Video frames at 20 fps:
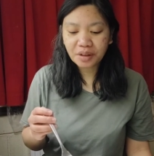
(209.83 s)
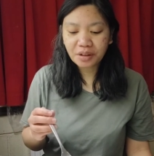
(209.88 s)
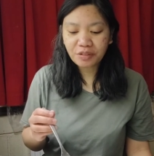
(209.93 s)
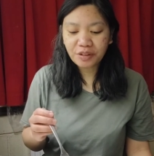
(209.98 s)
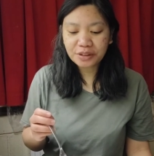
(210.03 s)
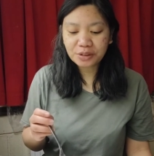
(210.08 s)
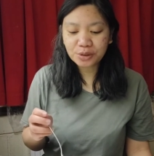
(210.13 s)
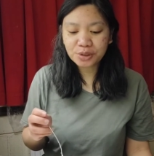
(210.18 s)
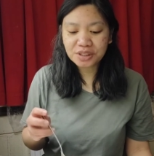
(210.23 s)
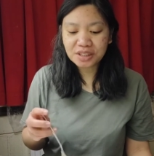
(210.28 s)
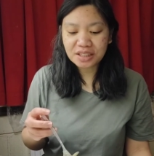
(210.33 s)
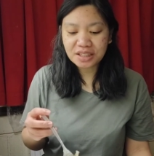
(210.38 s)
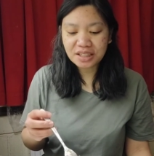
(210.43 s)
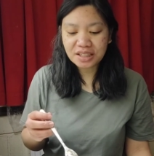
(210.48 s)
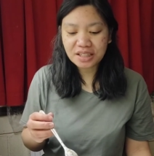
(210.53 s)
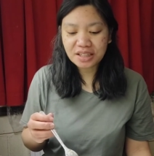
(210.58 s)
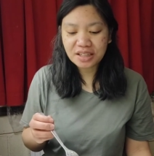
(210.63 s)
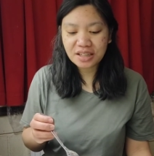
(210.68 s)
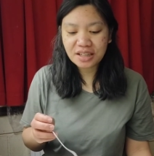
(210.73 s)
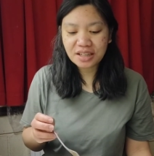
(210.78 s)

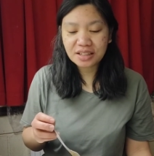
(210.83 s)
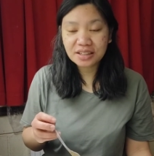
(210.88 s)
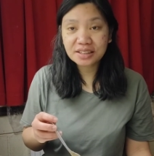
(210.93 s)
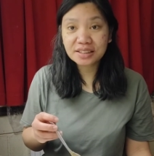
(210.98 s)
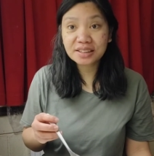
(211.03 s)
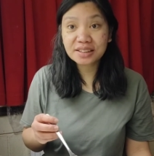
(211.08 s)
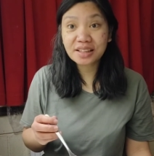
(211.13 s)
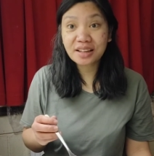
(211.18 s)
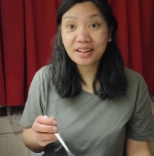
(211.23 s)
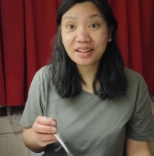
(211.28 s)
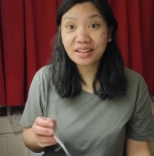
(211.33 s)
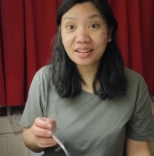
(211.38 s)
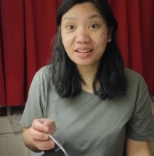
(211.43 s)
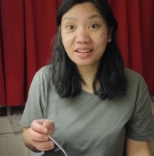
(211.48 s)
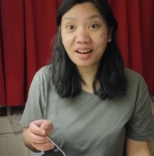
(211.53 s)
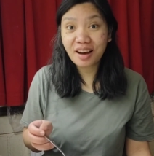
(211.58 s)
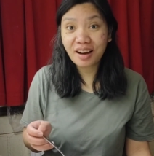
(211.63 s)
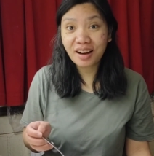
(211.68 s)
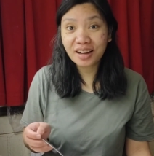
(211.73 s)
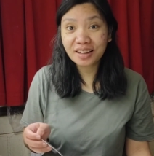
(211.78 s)
fettuccine is
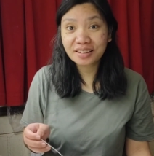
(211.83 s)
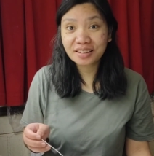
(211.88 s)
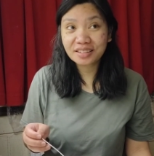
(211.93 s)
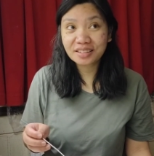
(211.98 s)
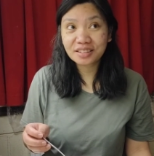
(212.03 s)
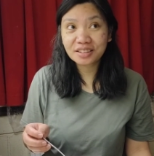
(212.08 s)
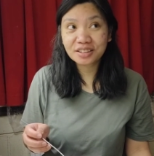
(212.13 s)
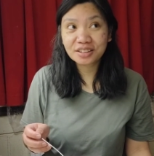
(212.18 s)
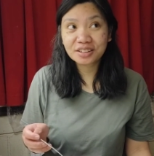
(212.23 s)
not